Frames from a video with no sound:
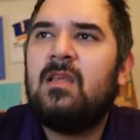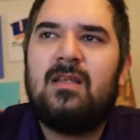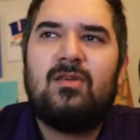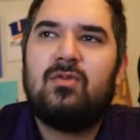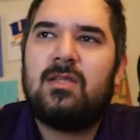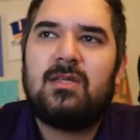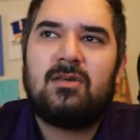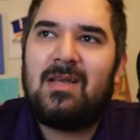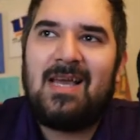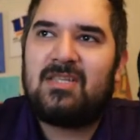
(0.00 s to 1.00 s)
A nuclear
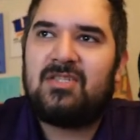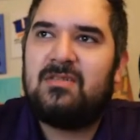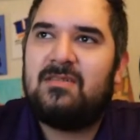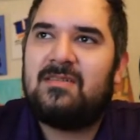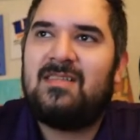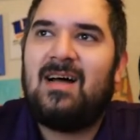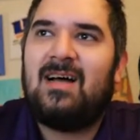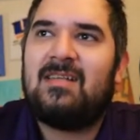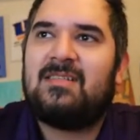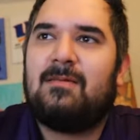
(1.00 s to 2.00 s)
reaction is
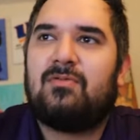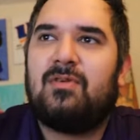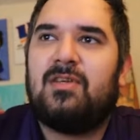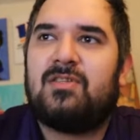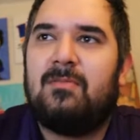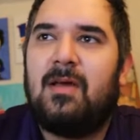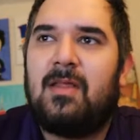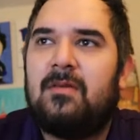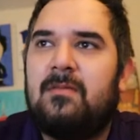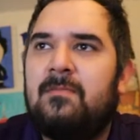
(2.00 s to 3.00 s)
not a separation
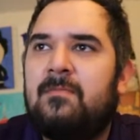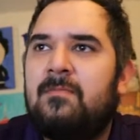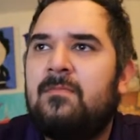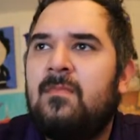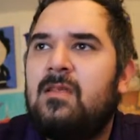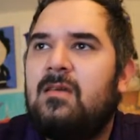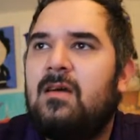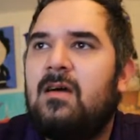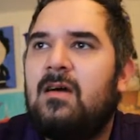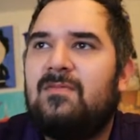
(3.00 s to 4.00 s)
method.
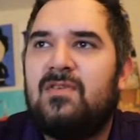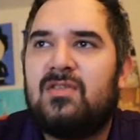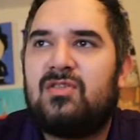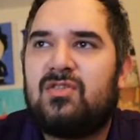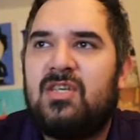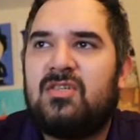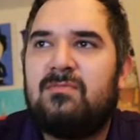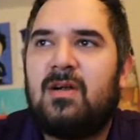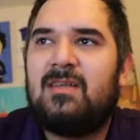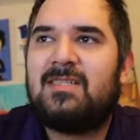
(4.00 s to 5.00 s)
A filtration
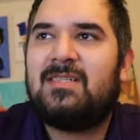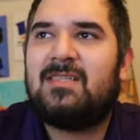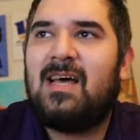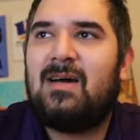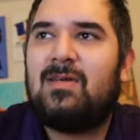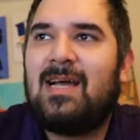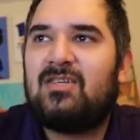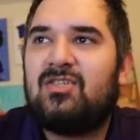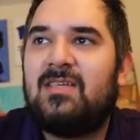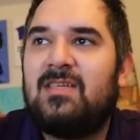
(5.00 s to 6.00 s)
process, that one
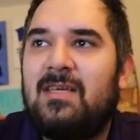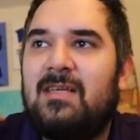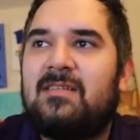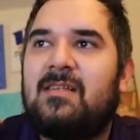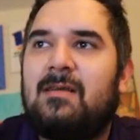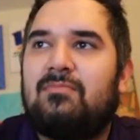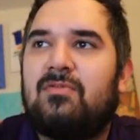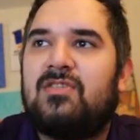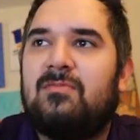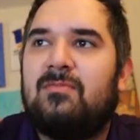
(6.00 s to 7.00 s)
actually is a
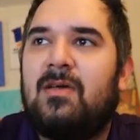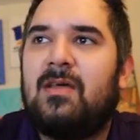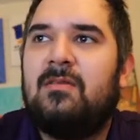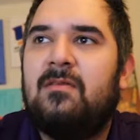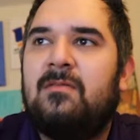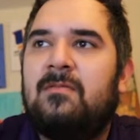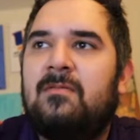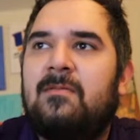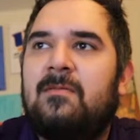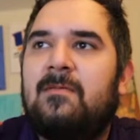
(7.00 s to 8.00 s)
separation method.
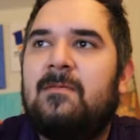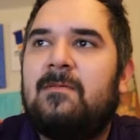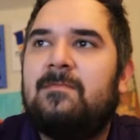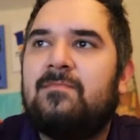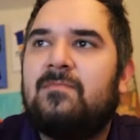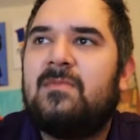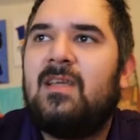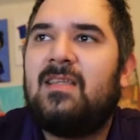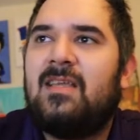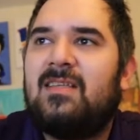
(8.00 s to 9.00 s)

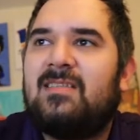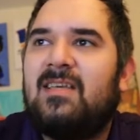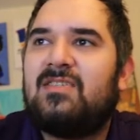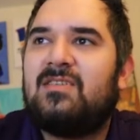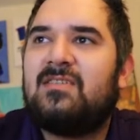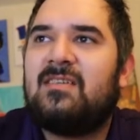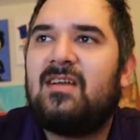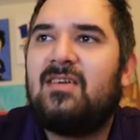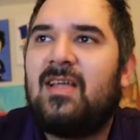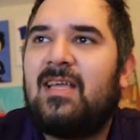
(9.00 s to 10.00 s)
Yeah, the annotation is
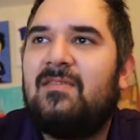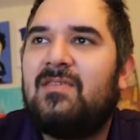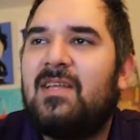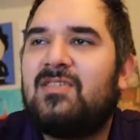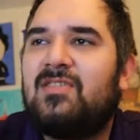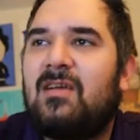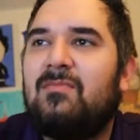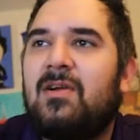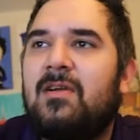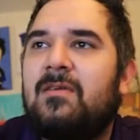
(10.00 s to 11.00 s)
not good. I can't even get a check
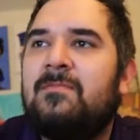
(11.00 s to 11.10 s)
mark.